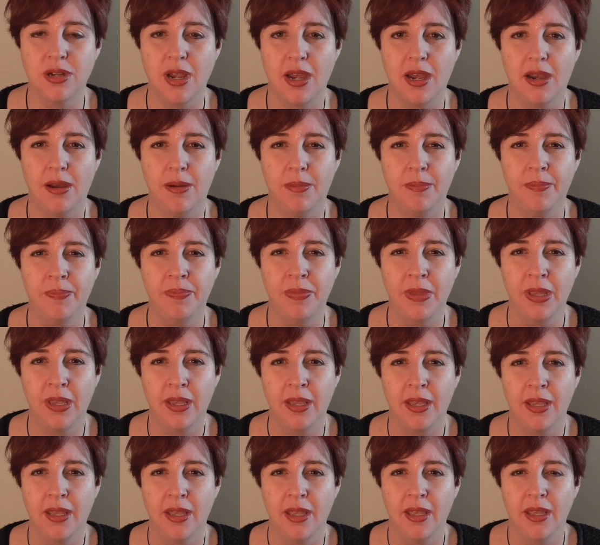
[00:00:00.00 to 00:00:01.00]

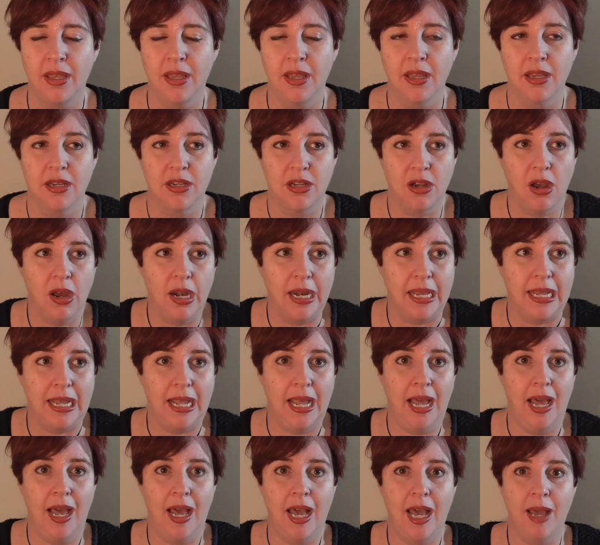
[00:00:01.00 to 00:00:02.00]
kind of
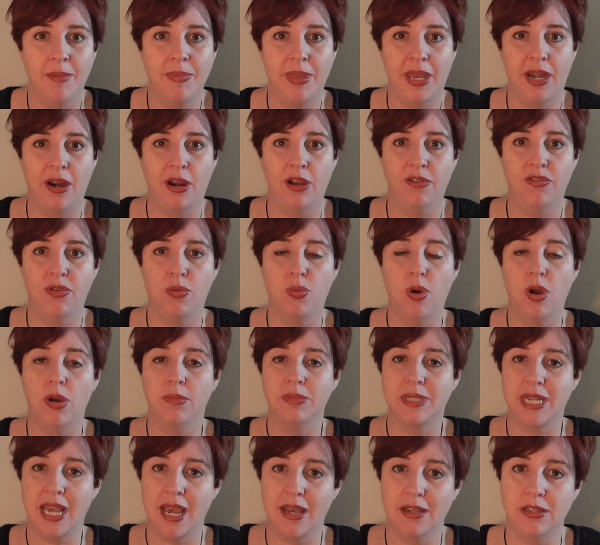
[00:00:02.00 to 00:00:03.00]
calm that
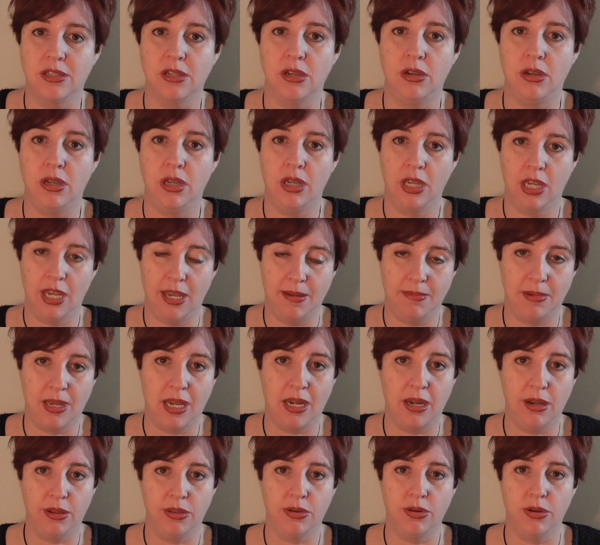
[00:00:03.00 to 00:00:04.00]
overwhelm down so you can keep
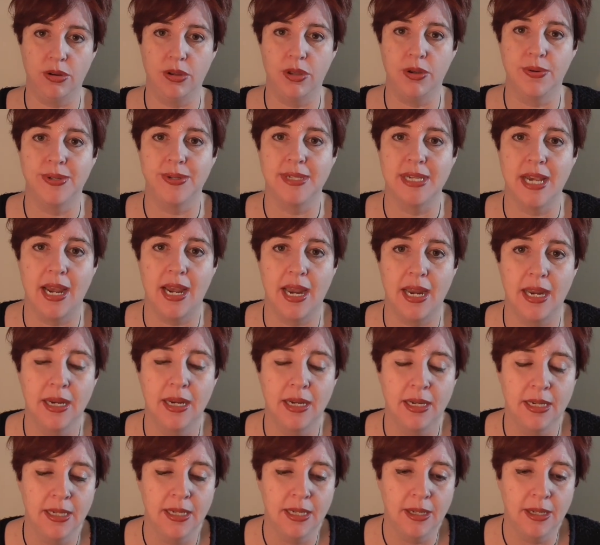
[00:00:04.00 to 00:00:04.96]
getting through your day.